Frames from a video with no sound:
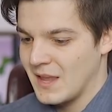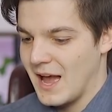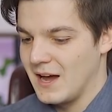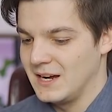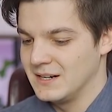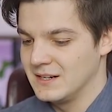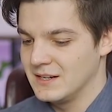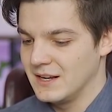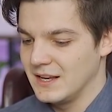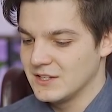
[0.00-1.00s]
and
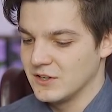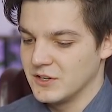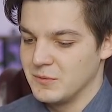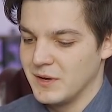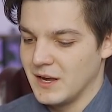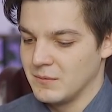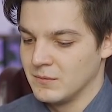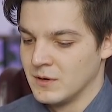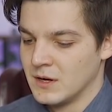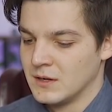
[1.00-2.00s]
it's going to
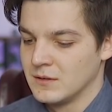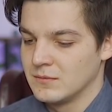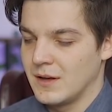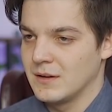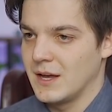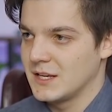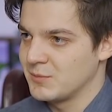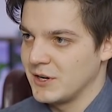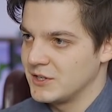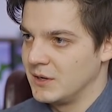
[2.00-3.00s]
become
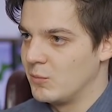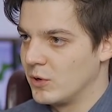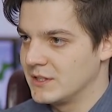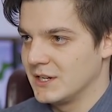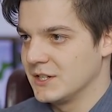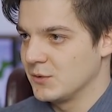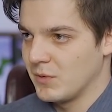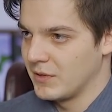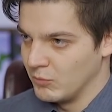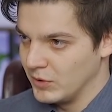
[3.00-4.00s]
exponentially more intelligent
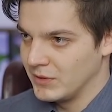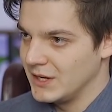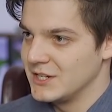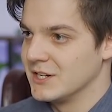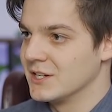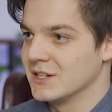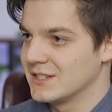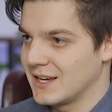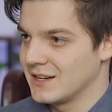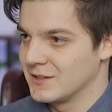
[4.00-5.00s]
with each additional
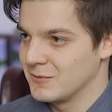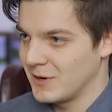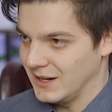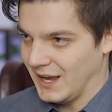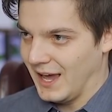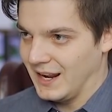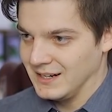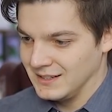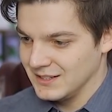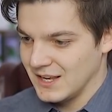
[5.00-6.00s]
second, right?
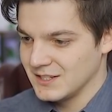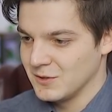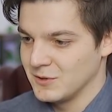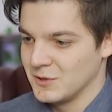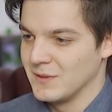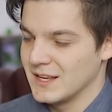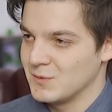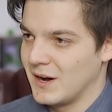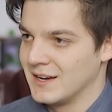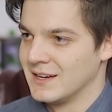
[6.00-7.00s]
And so that's
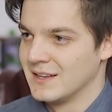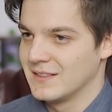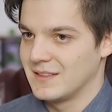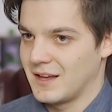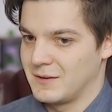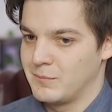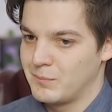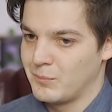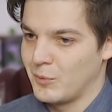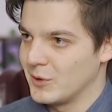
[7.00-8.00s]
why that
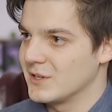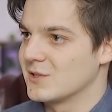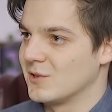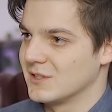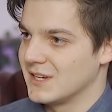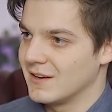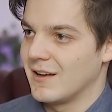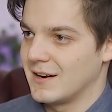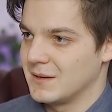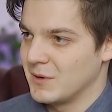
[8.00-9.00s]
point is called
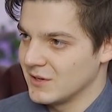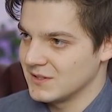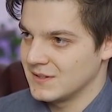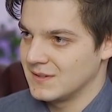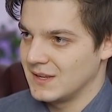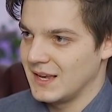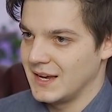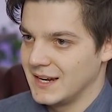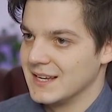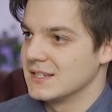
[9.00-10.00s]
singularity, because
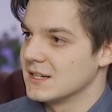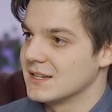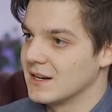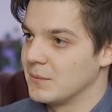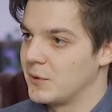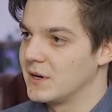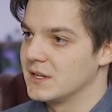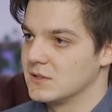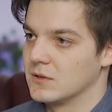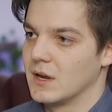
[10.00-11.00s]
it is a single point.
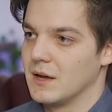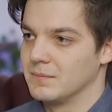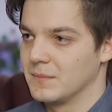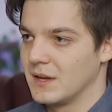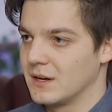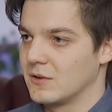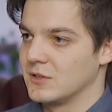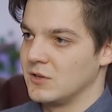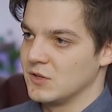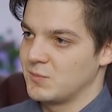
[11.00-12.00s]
It's not a continuous